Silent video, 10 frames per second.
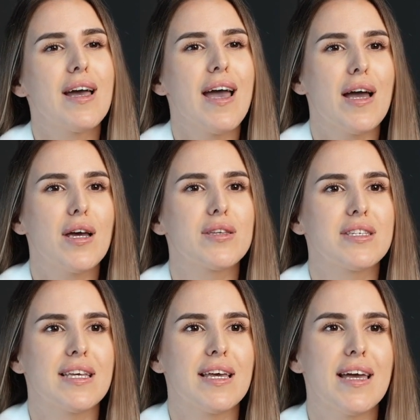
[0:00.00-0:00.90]
an
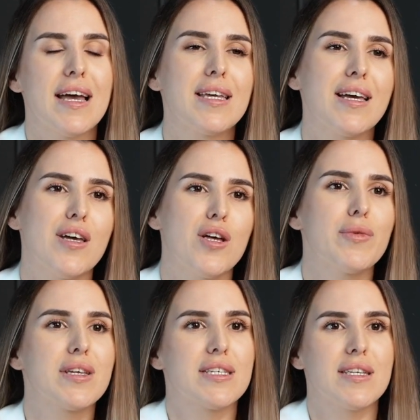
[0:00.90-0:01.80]
LLC in
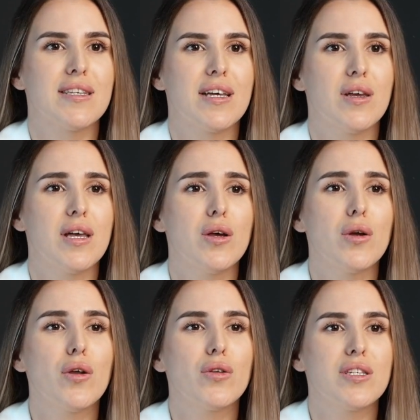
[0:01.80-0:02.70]
Egypt is considered a
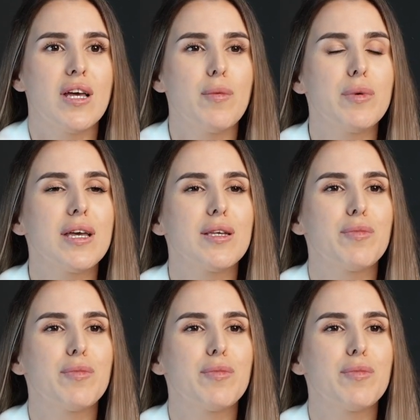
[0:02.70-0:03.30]
closed company.